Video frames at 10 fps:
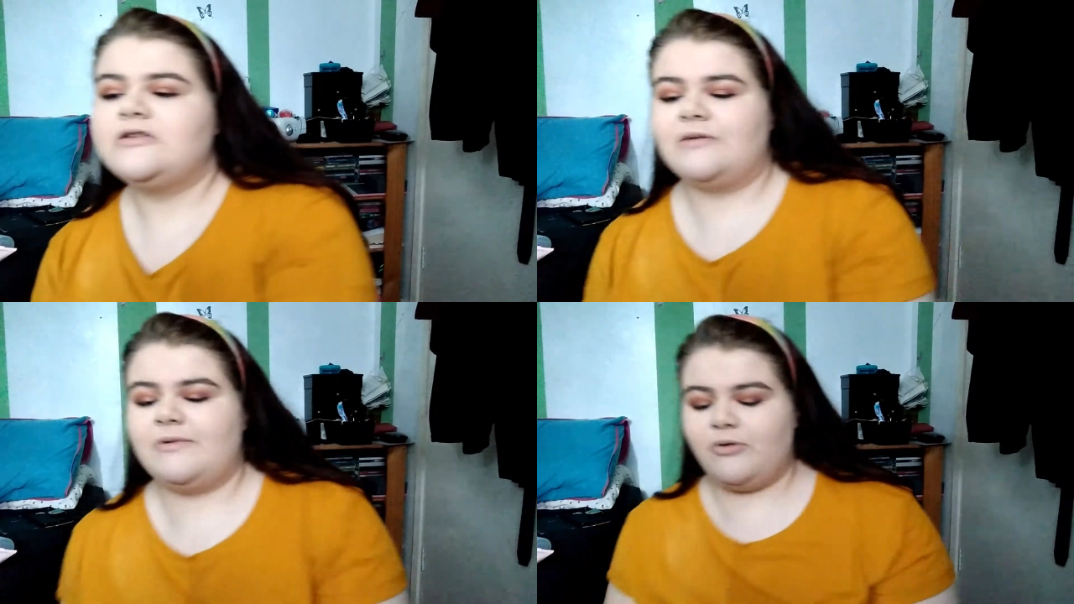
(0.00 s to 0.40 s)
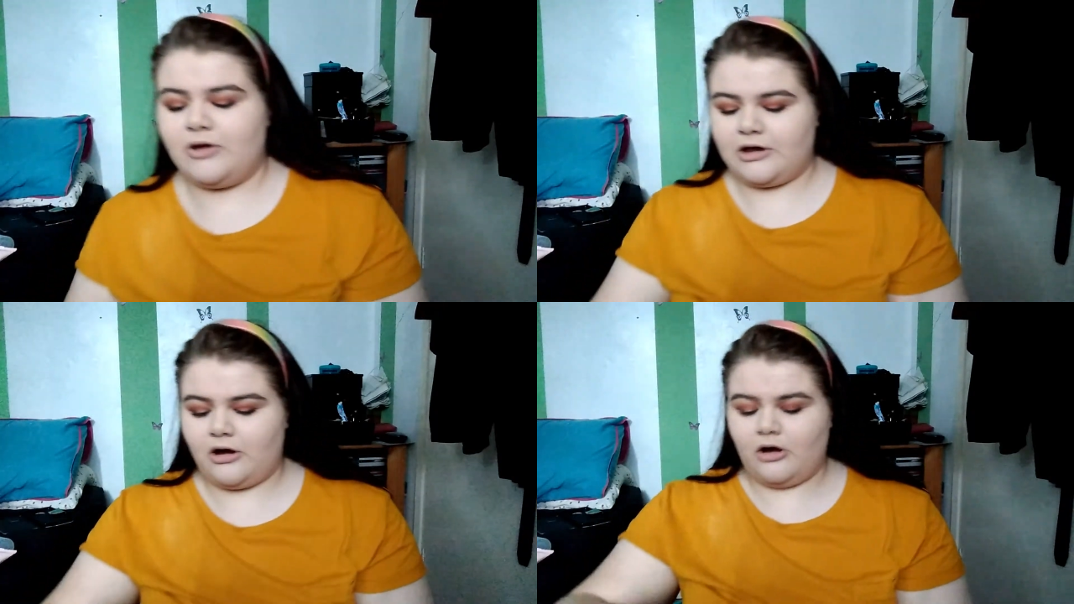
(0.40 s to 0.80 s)
So I've been
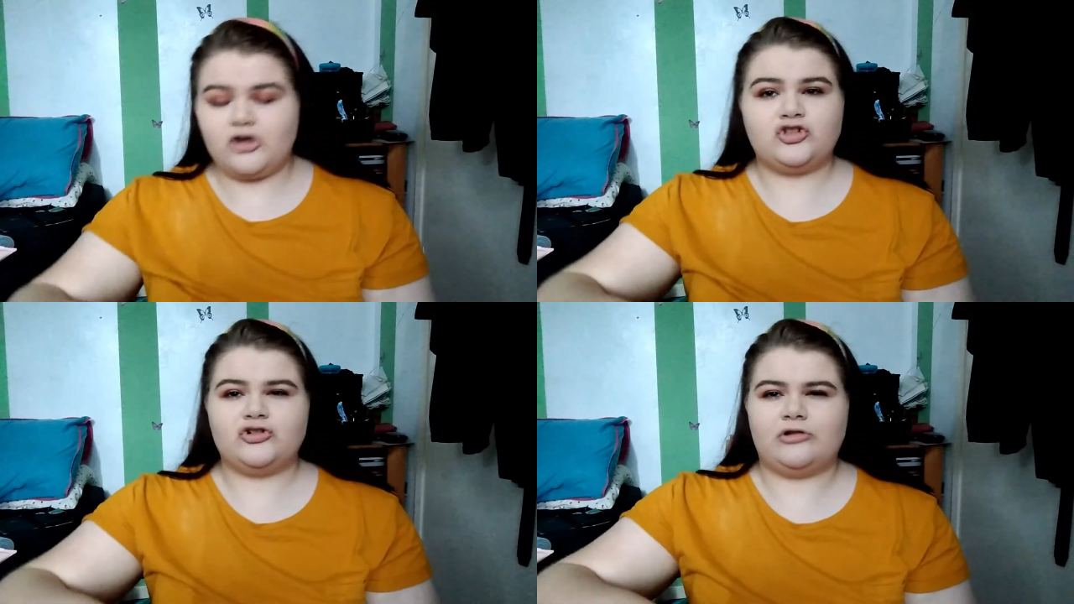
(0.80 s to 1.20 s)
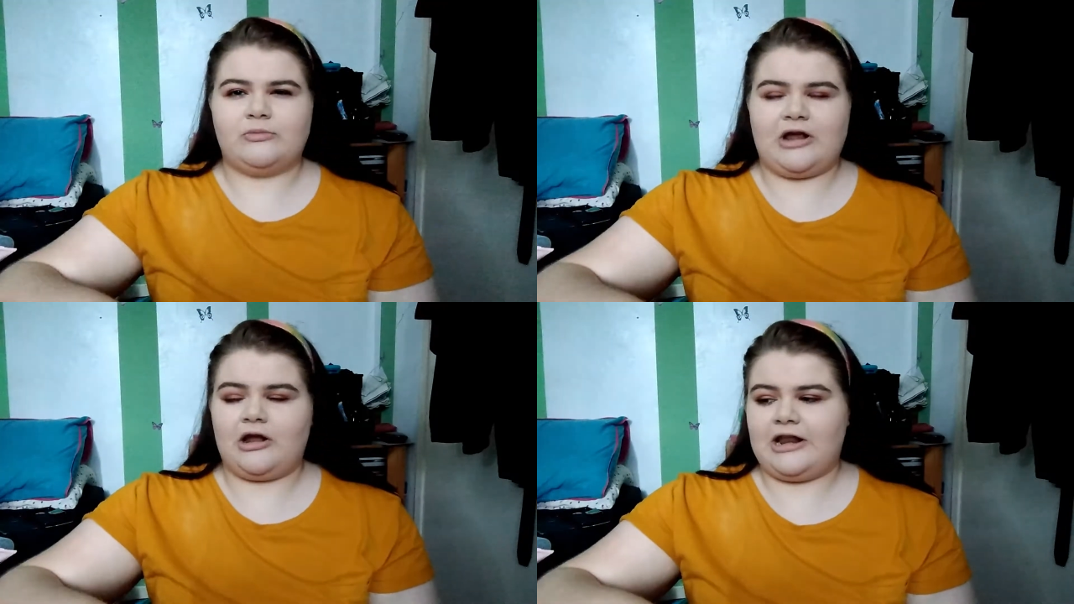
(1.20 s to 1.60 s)
putting castor oil
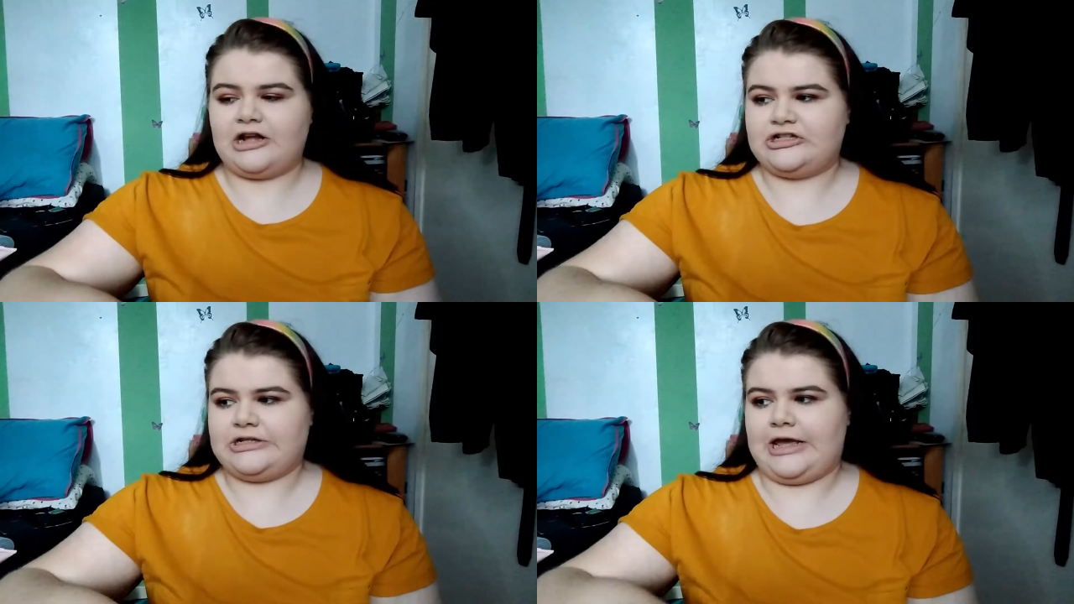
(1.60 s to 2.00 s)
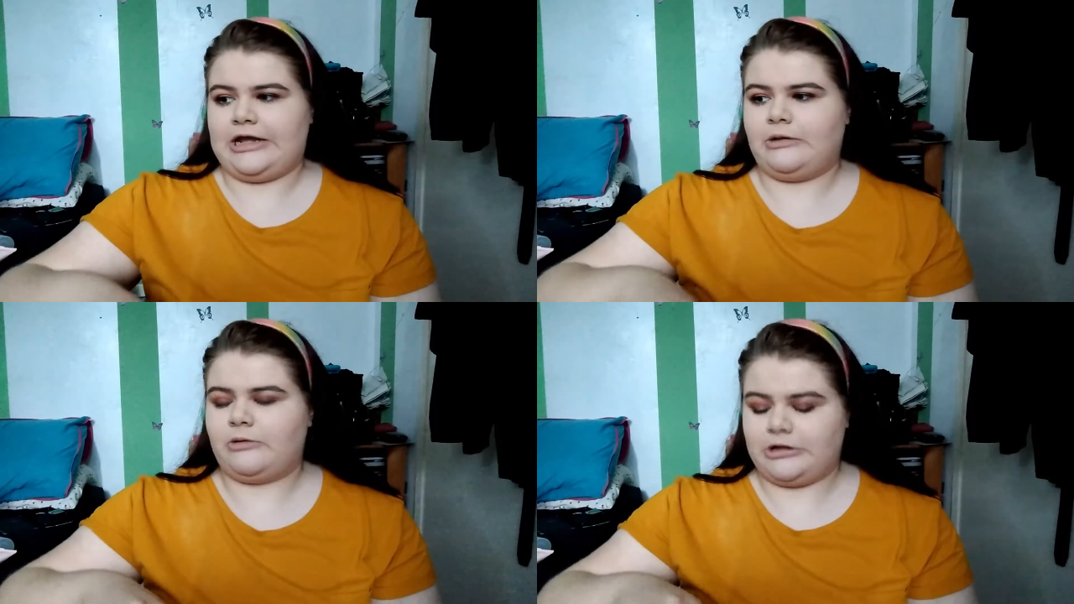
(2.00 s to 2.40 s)
on my eyelashes
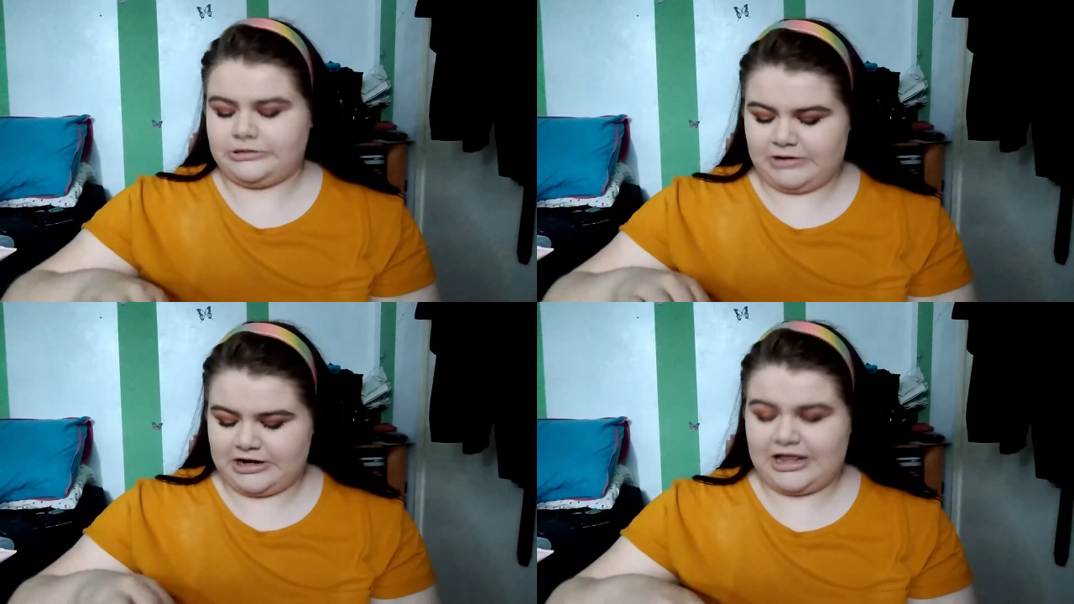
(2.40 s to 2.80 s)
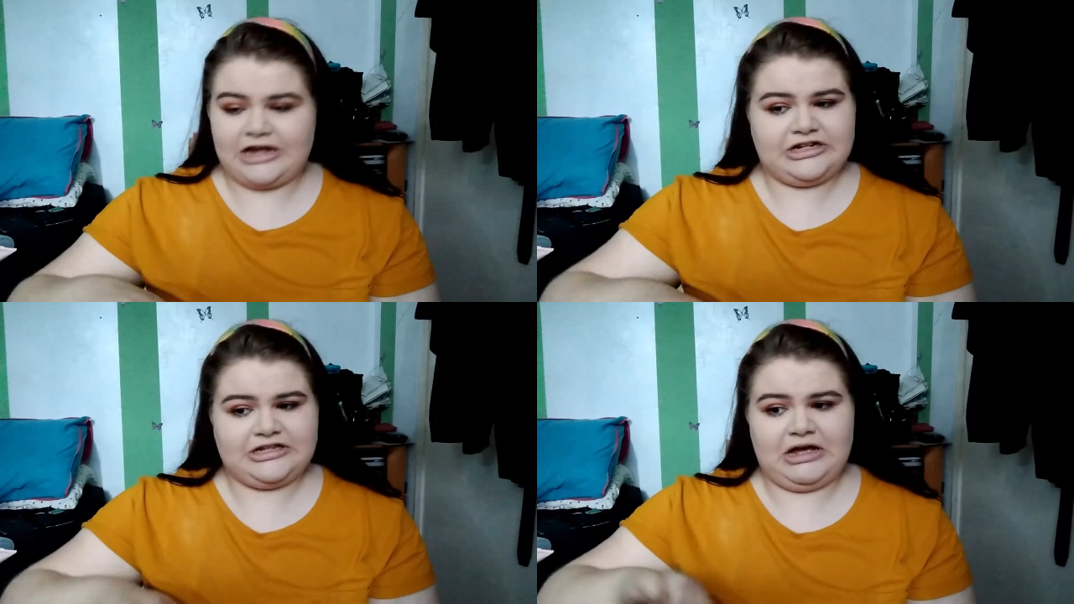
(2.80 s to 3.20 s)
again because my
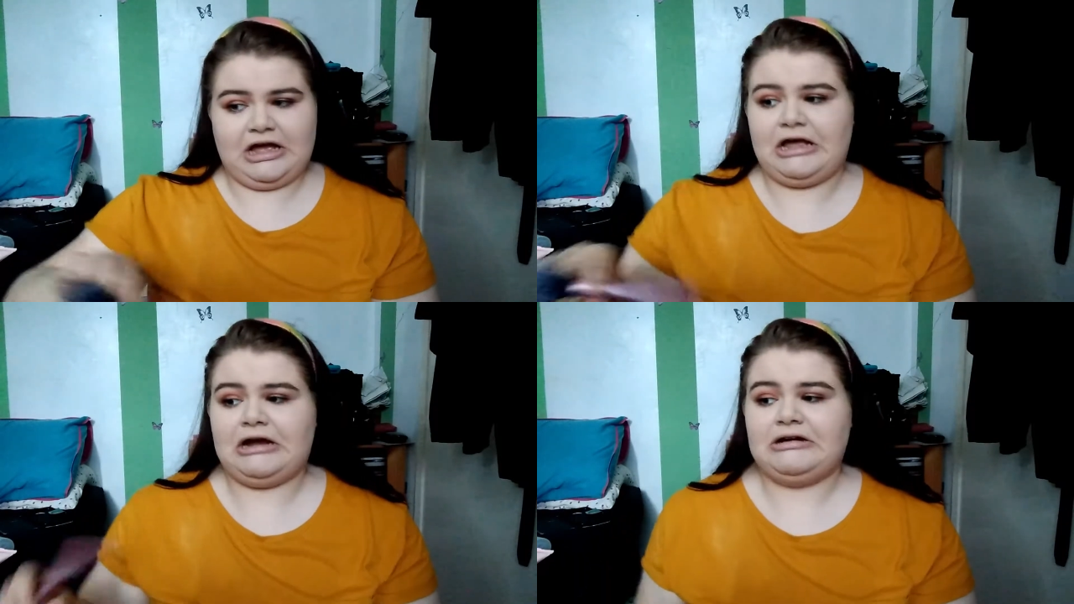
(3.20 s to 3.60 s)
eyelashes are